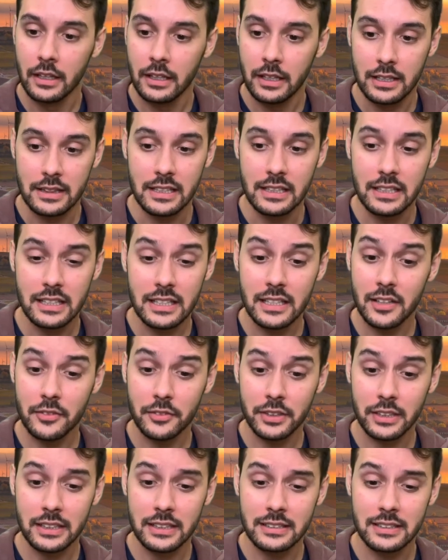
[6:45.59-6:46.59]
And then he never
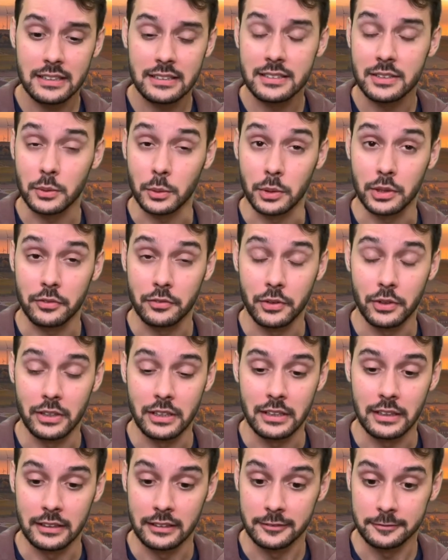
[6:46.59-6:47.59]
needs his stored food
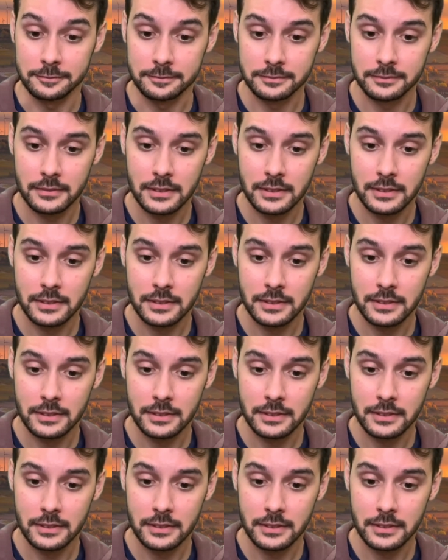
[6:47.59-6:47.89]
again.